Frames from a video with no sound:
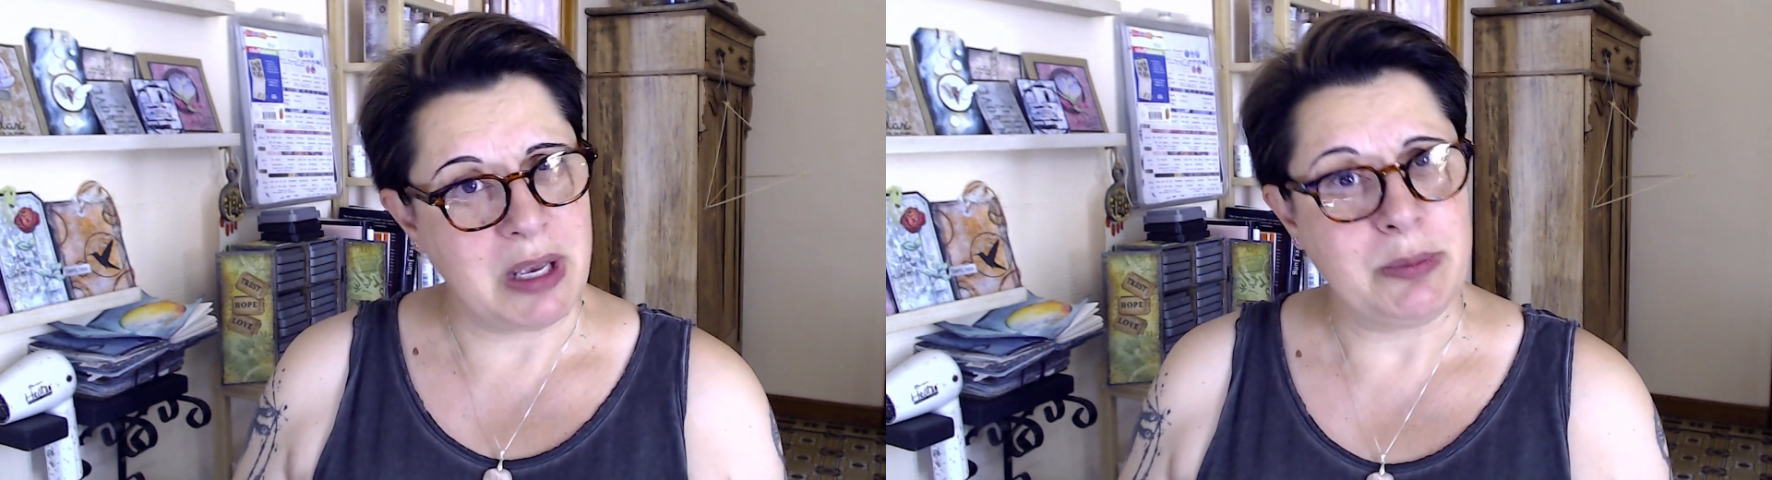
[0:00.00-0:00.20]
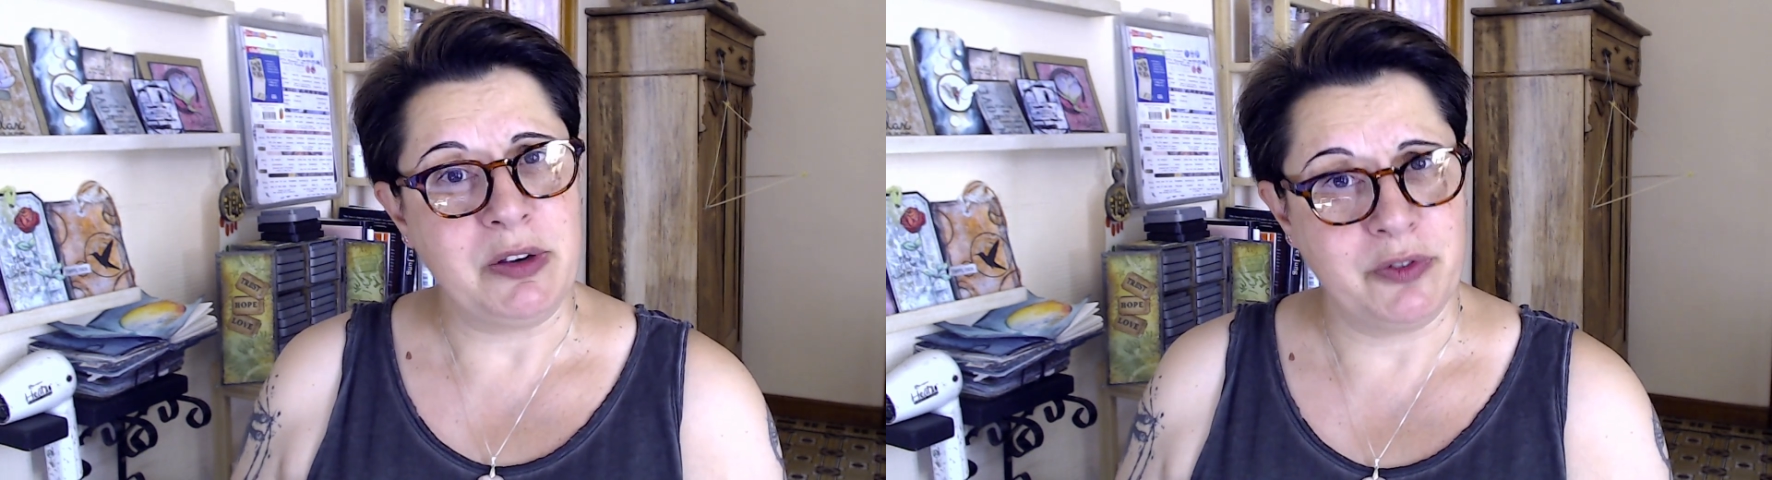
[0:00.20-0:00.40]

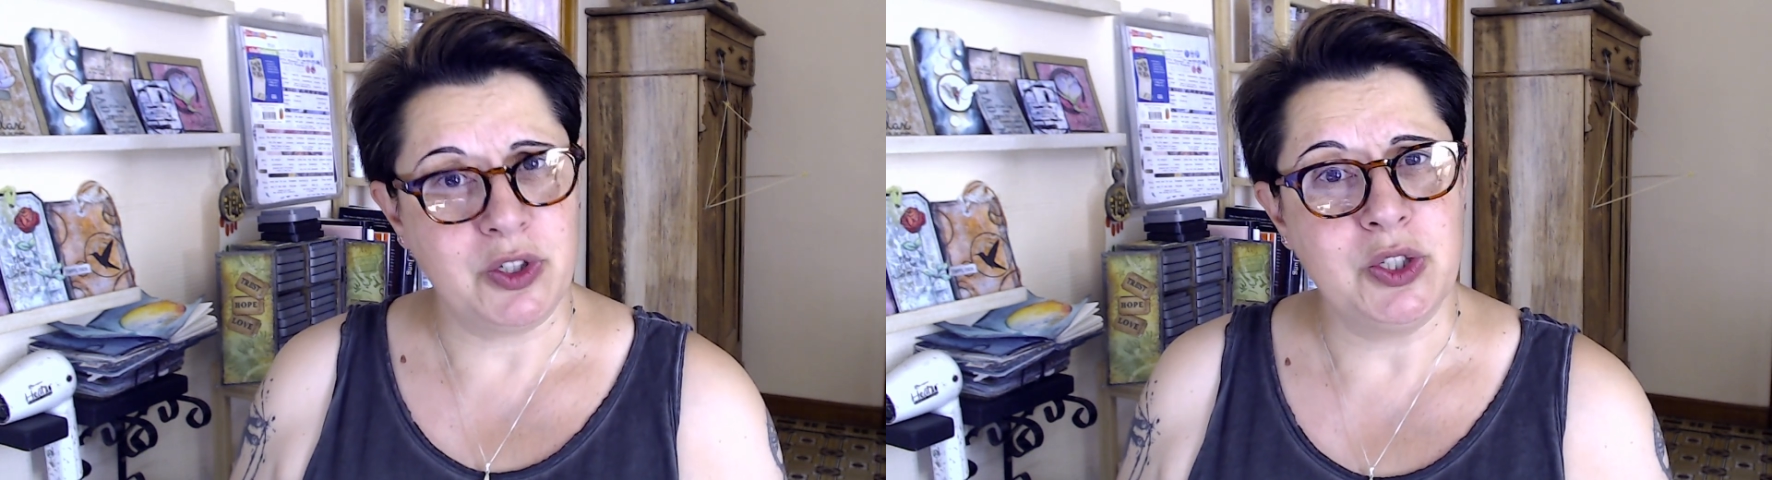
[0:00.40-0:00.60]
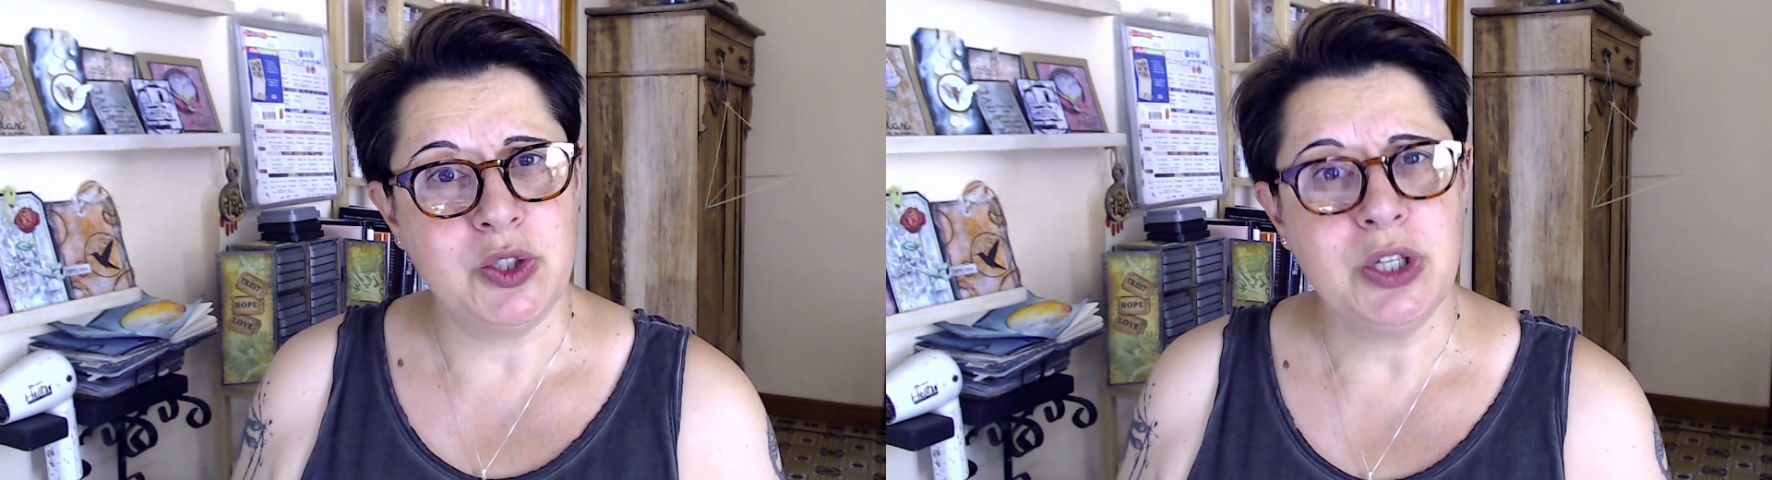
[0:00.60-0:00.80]
maybe for
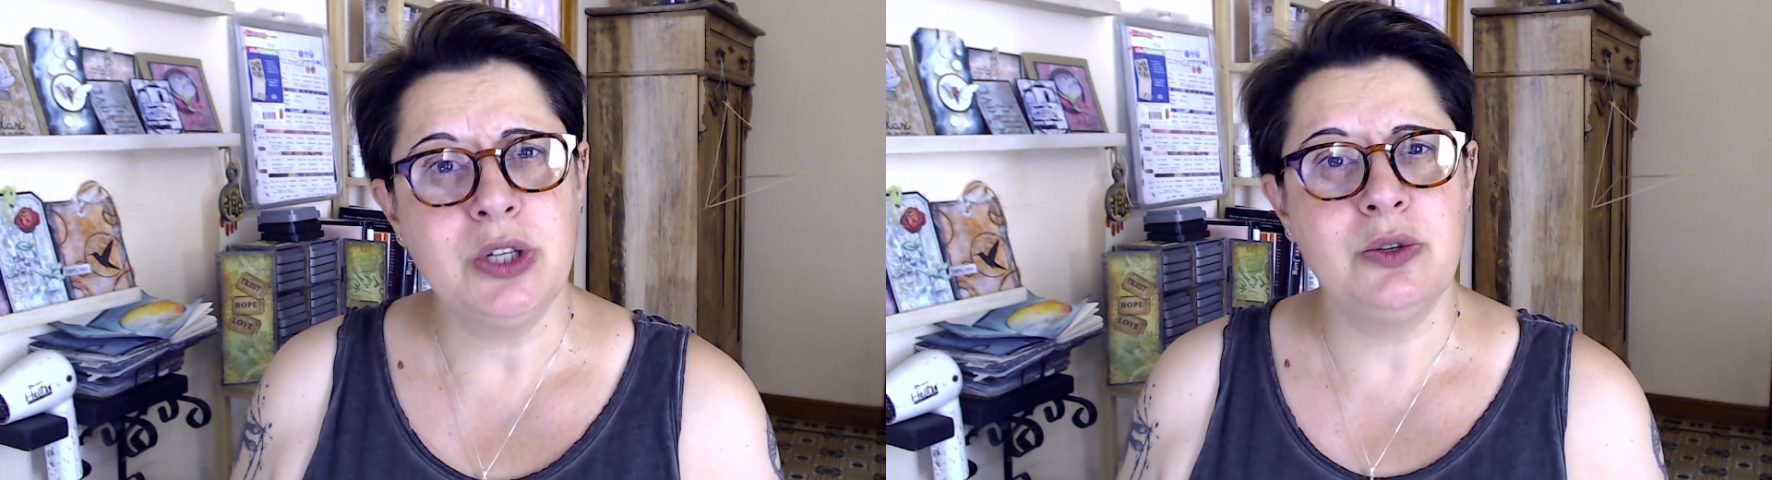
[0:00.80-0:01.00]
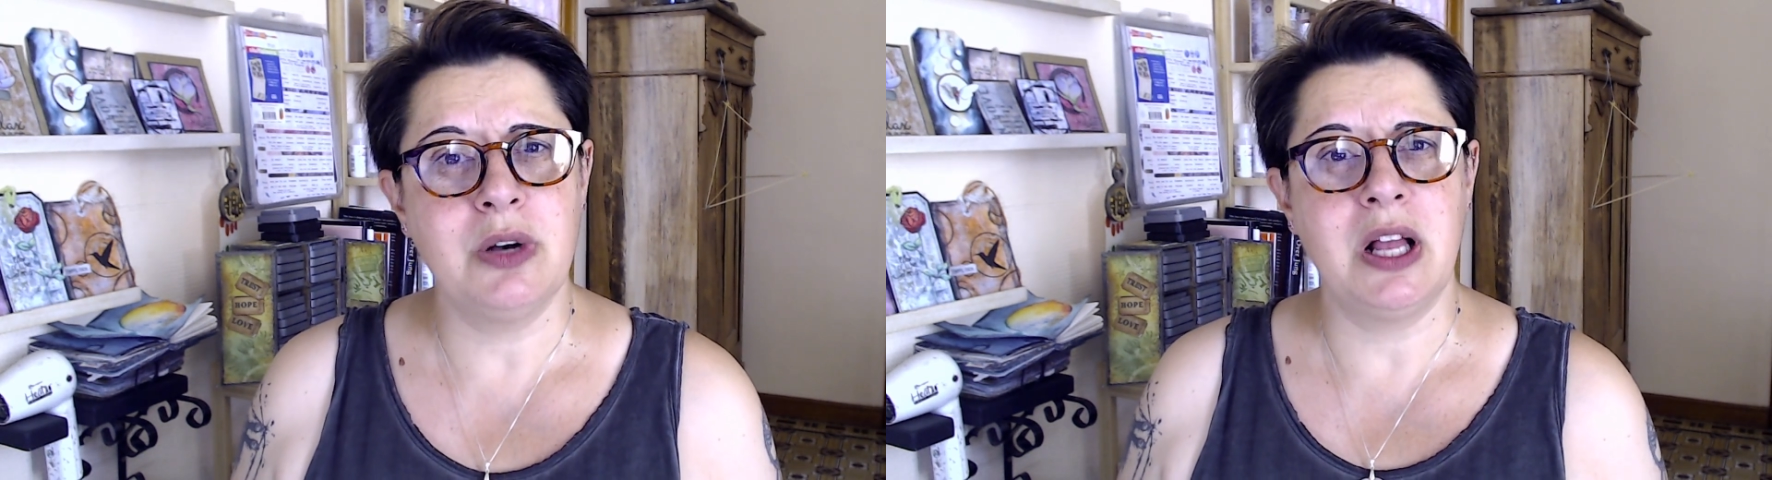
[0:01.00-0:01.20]
you too,